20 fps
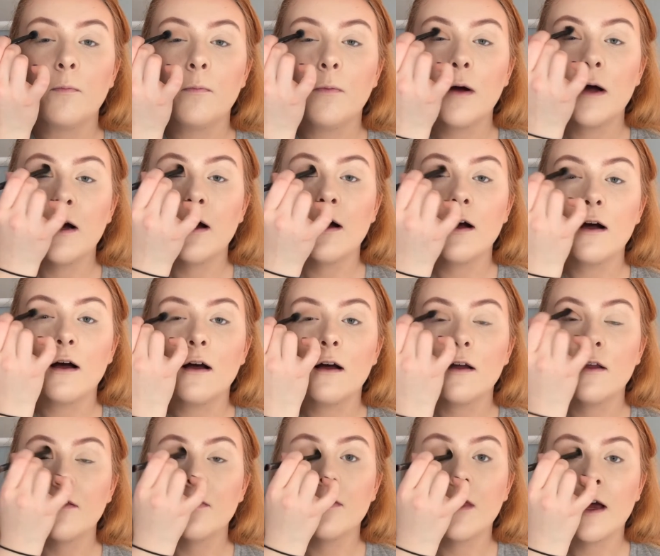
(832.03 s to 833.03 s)
But
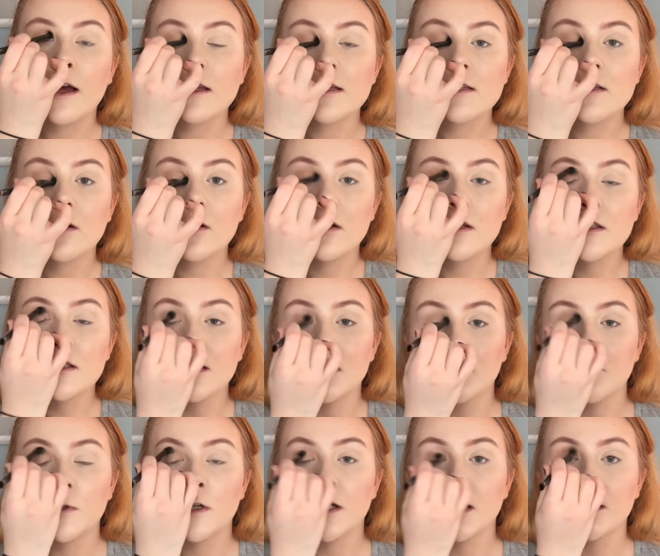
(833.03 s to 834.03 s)
that's not a
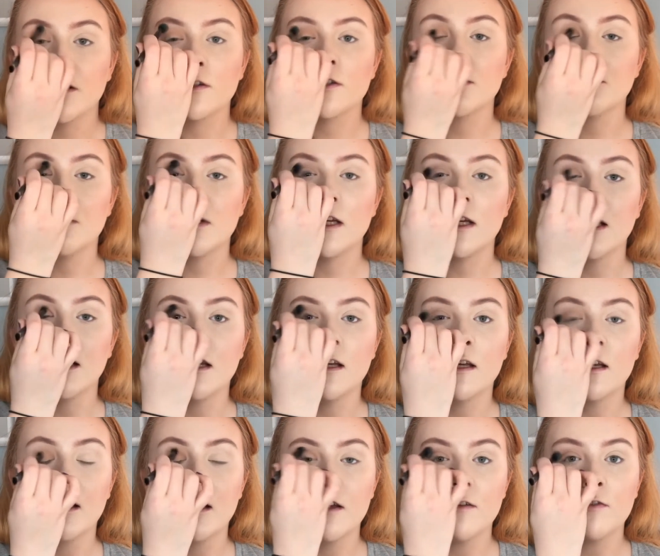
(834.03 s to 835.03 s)
deal breaker to me.
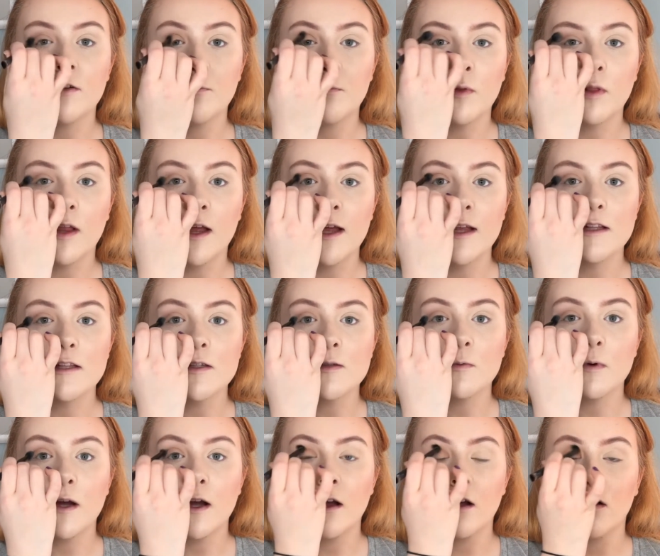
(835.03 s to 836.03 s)
If it blends
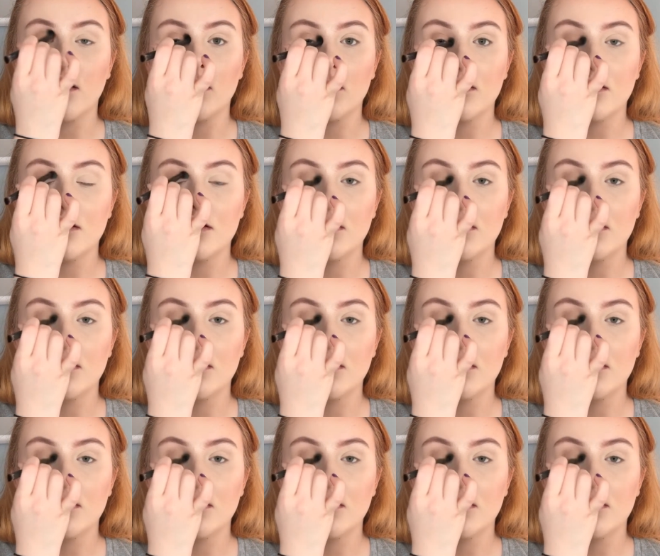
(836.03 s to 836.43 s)
well,